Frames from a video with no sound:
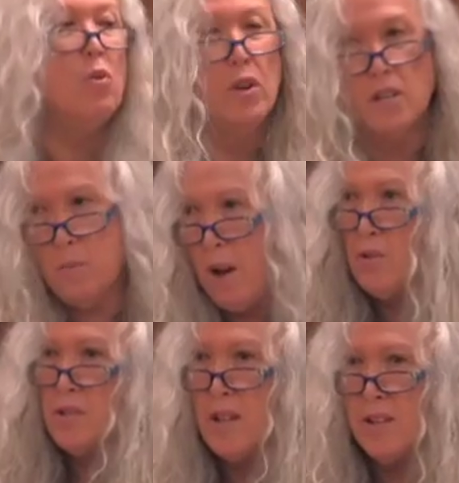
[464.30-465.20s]
you, or your
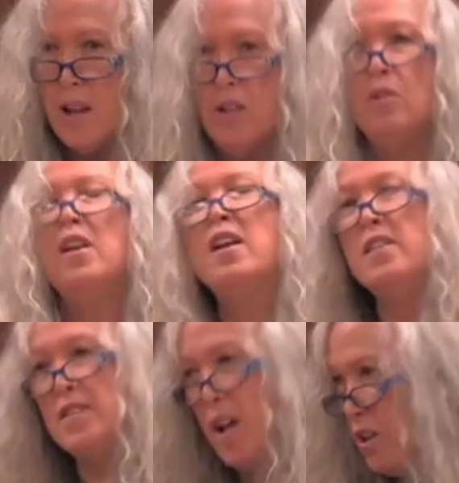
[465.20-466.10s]
spouse is not telling you.
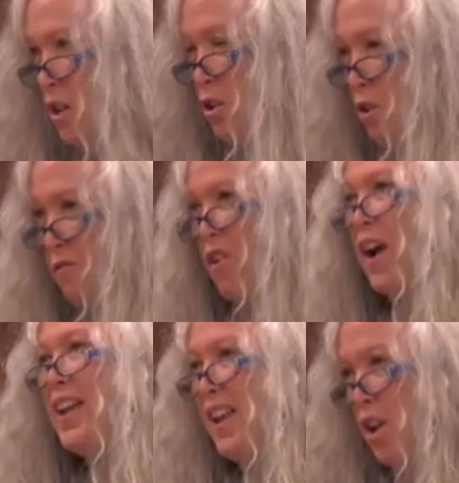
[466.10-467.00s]
They're telling you look
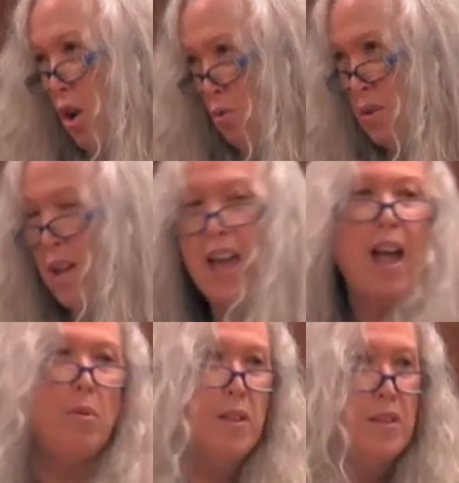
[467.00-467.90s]
fine, and you don't. And when the